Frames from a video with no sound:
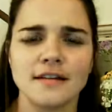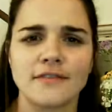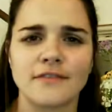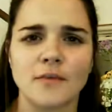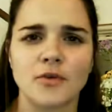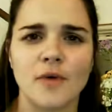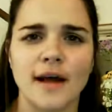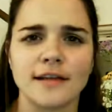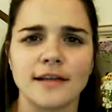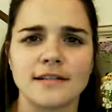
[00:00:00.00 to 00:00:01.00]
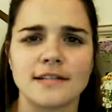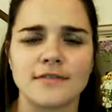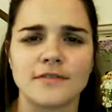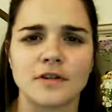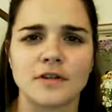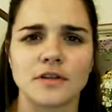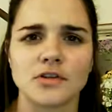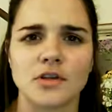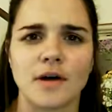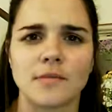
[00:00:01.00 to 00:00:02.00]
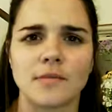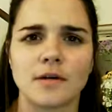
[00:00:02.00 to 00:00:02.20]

If I'm real quiet, let's see if they'll show up.